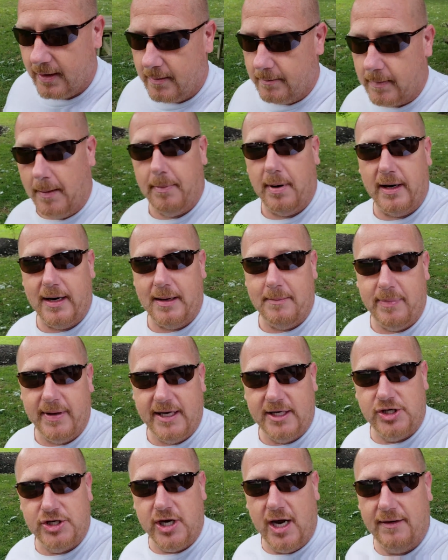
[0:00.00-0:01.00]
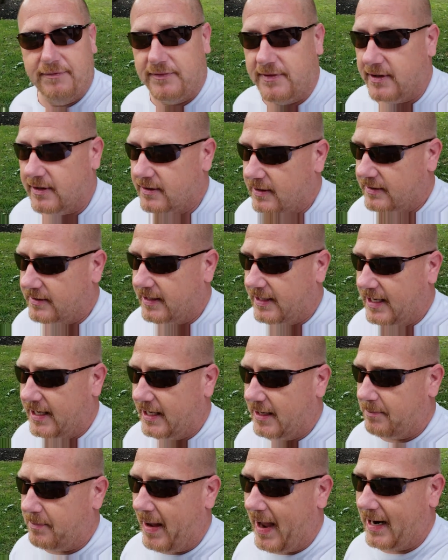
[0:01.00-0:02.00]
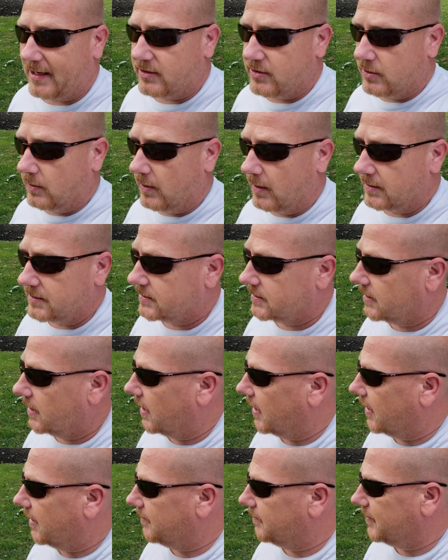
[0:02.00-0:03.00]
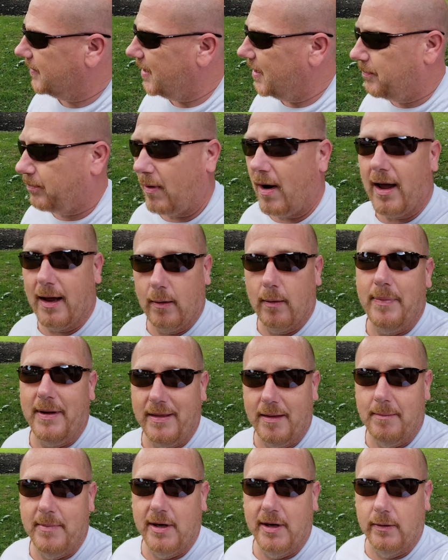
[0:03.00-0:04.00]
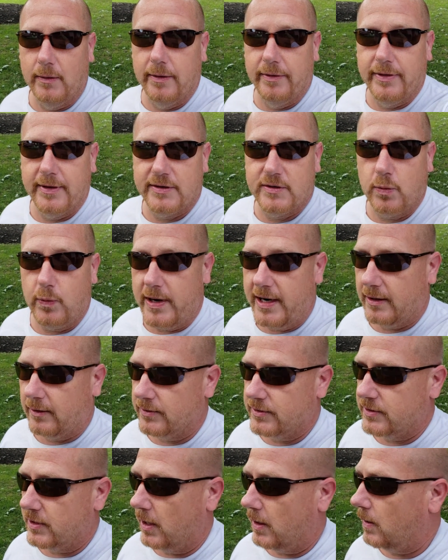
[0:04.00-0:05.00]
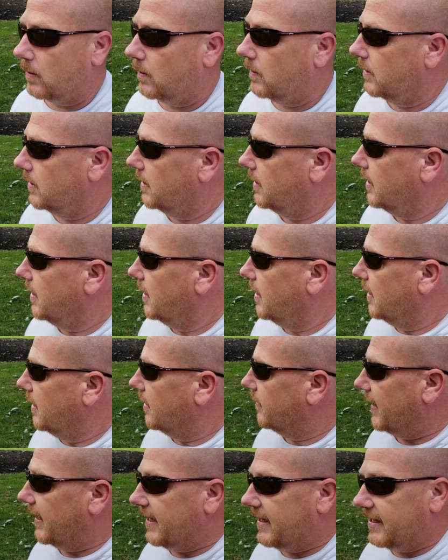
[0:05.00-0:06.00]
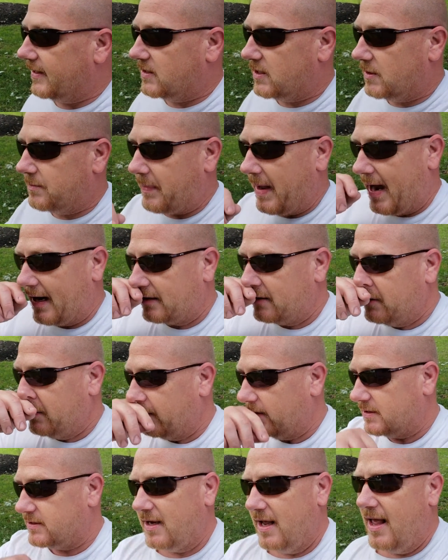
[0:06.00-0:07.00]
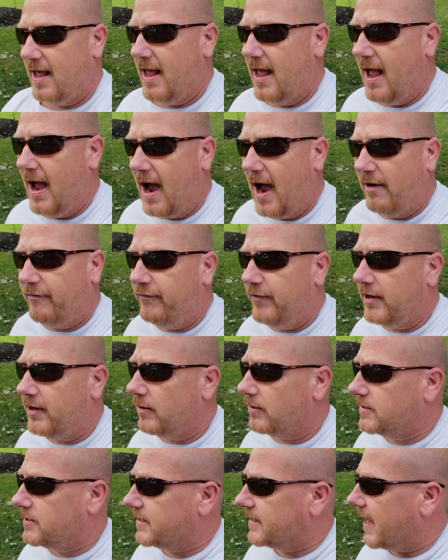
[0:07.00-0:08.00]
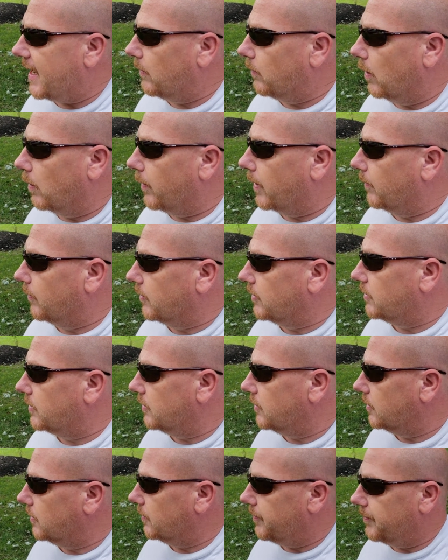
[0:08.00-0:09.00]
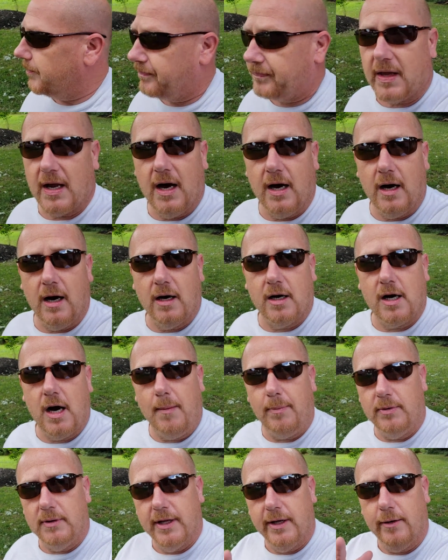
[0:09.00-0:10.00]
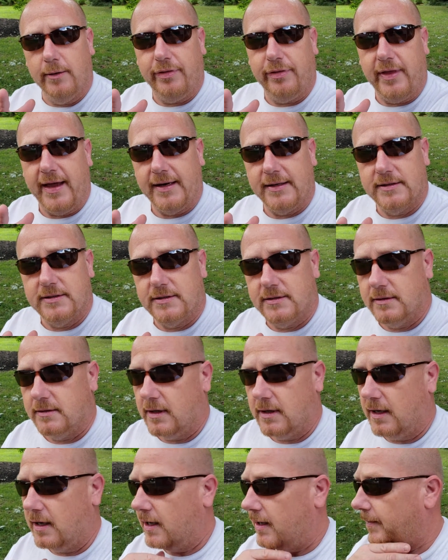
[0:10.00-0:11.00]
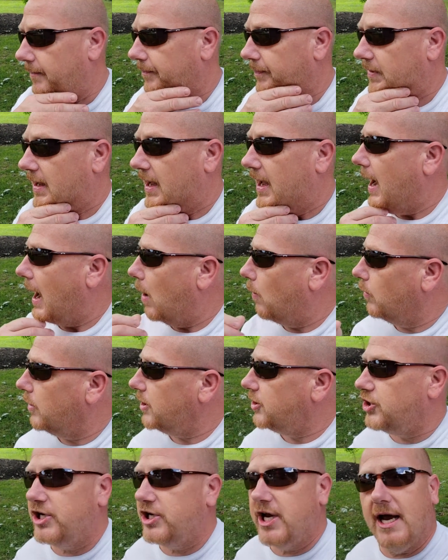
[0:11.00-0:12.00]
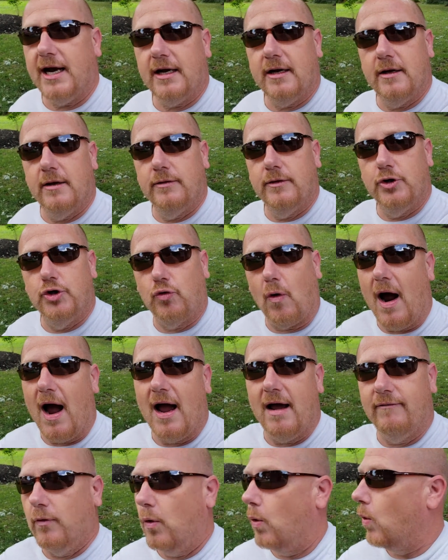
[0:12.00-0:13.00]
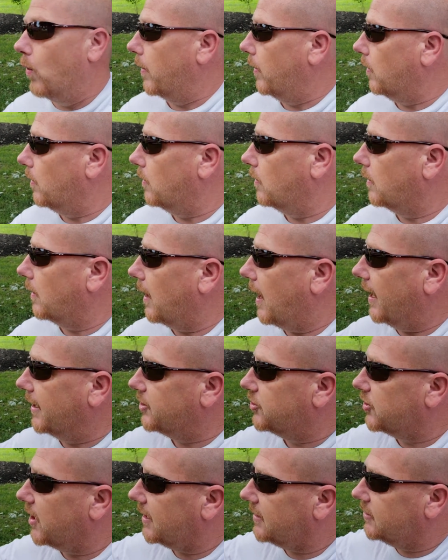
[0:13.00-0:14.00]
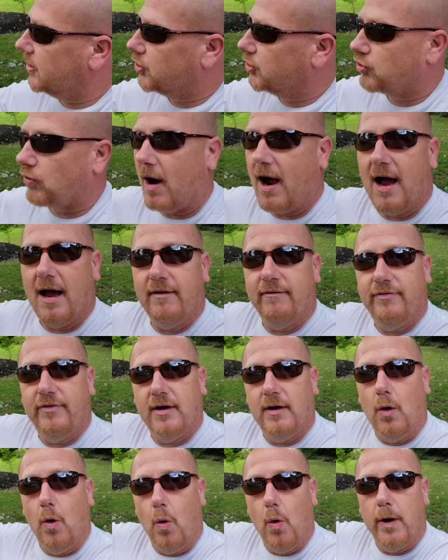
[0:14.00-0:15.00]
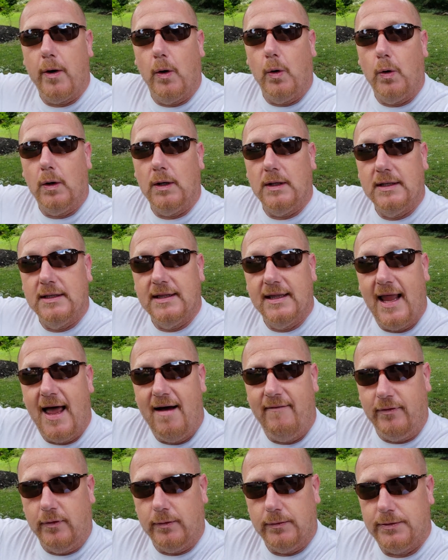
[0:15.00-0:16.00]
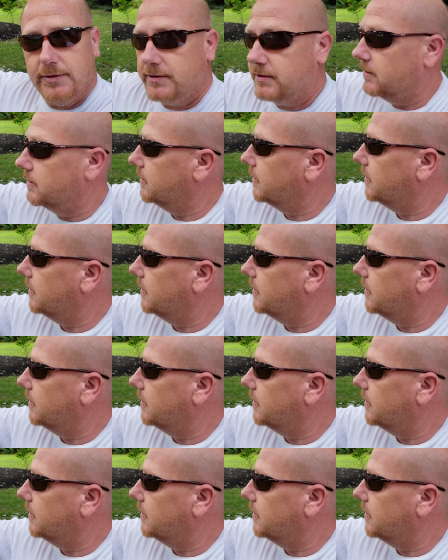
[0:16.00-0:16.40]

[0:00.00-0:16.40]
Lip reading: my buddy Big Jeff to get it back to us. It probably would be the middle of this week or so that he gets it back to us. I figured today what we would do, a couple little things. I want to check the drive oil. I checked the drive oil levels